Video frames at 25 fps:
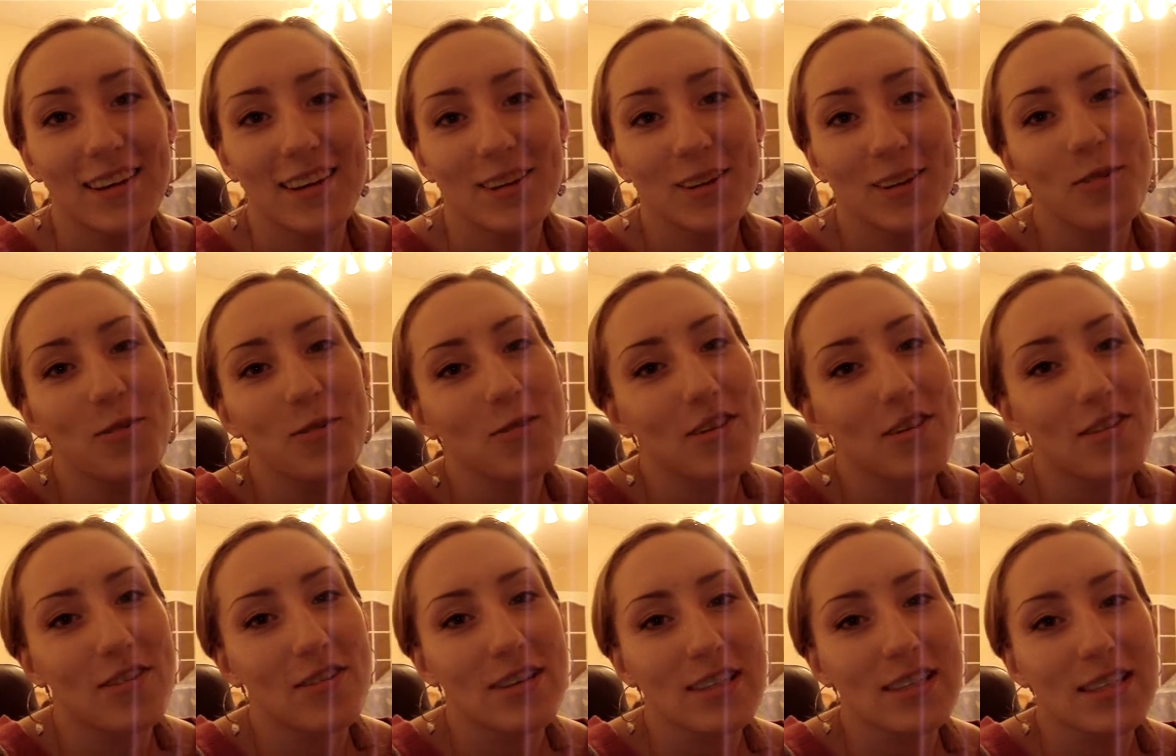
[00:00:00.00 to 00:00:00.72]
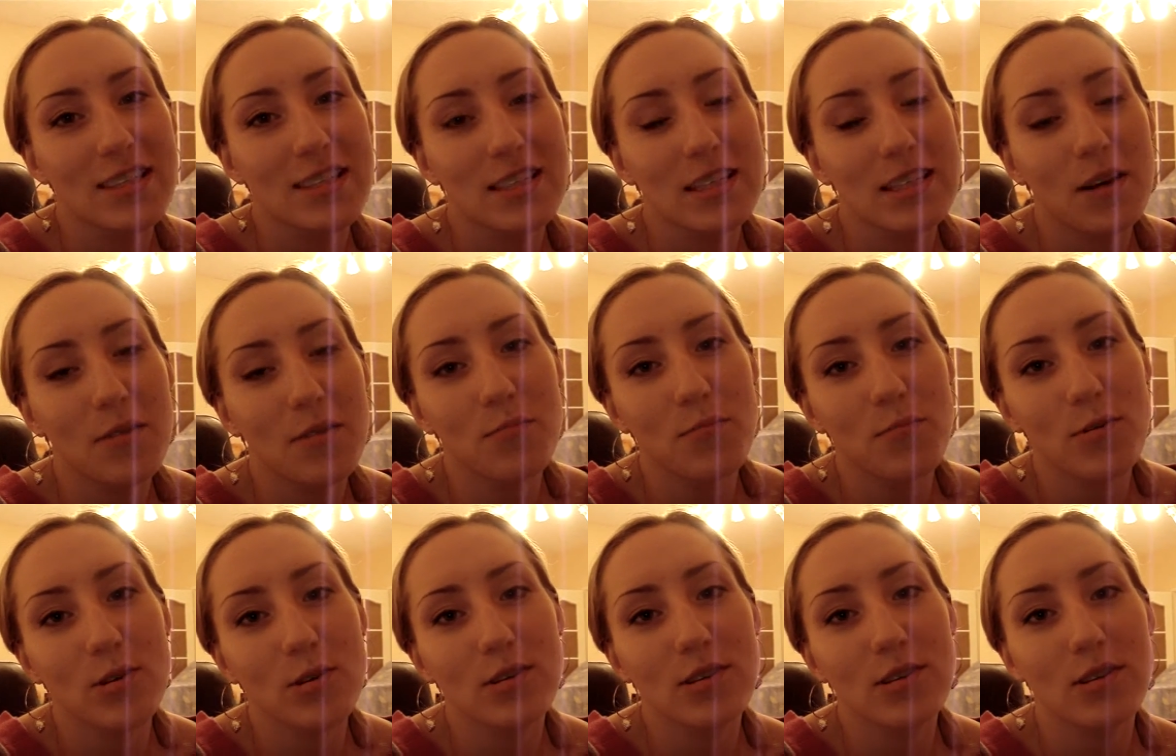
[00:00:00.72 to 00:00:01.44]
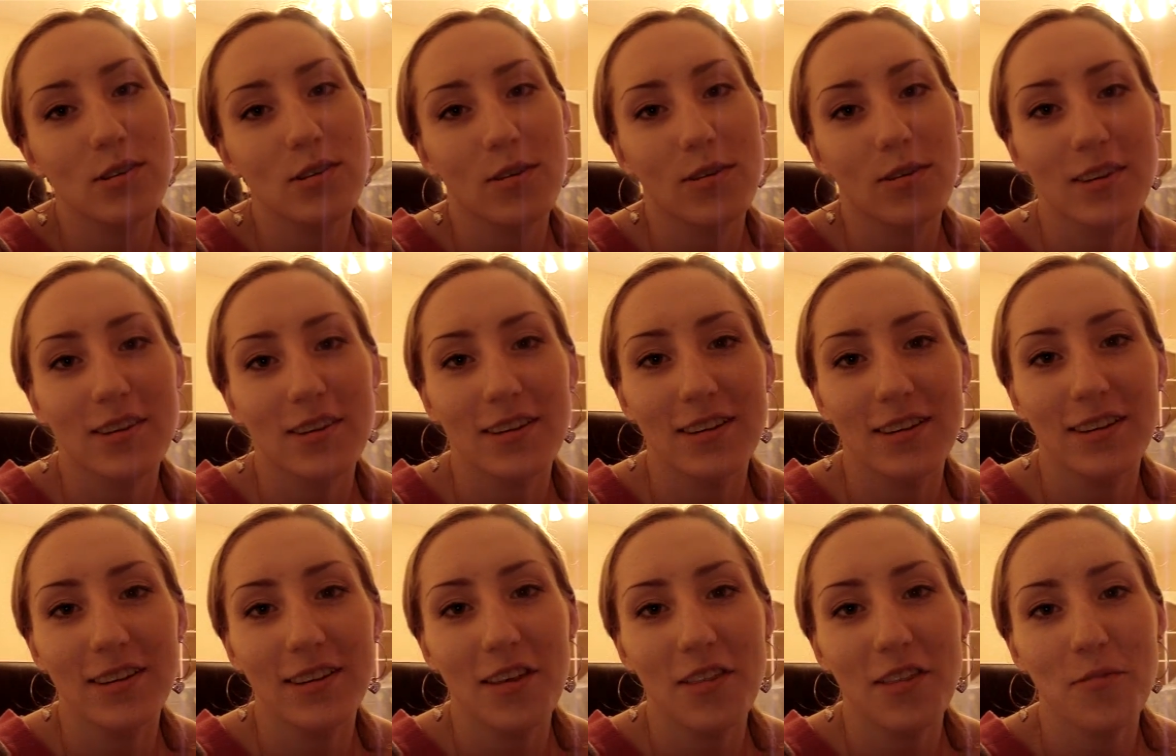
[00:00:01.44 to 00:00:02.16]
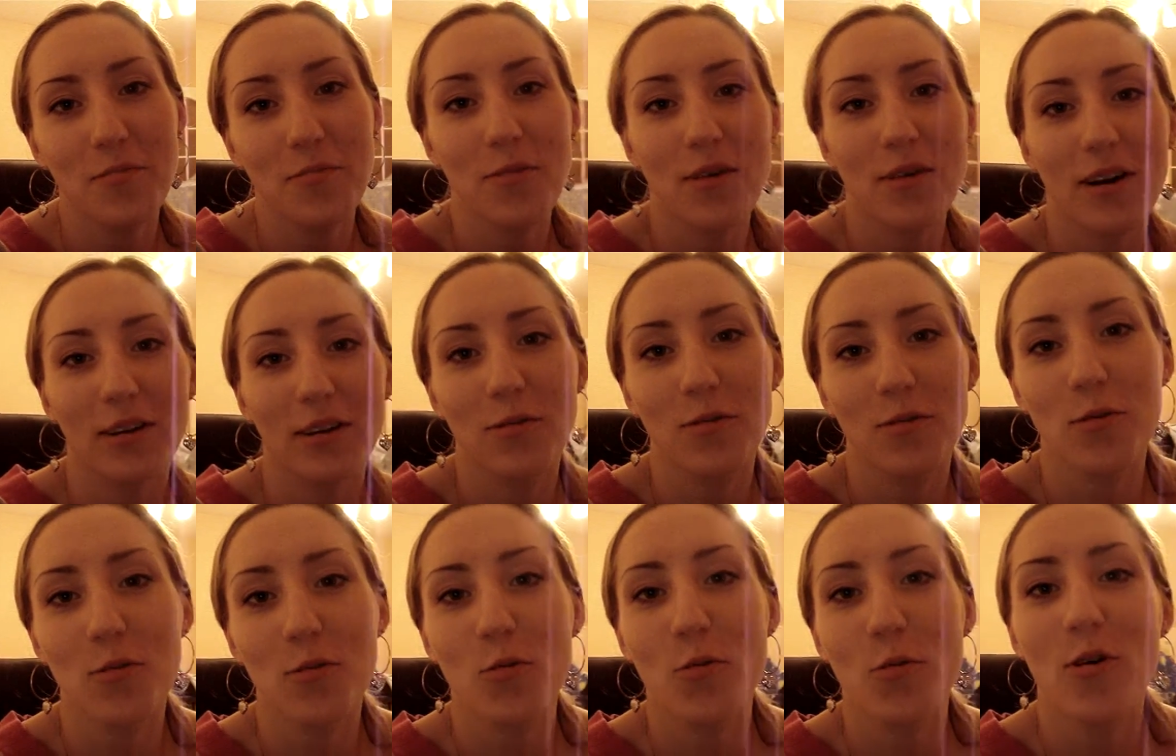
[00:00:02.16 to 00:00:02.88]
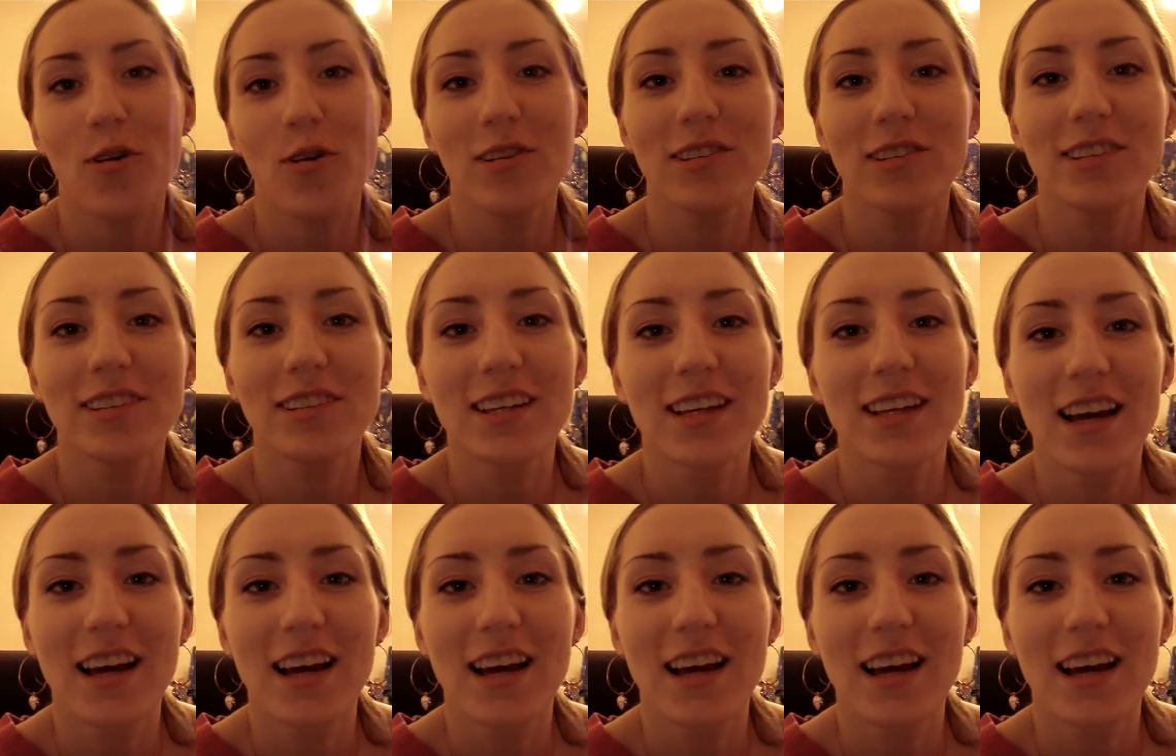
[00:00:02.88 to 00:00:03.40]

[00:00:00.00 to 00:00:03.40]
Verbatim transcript: no there is some person on the, another part of the world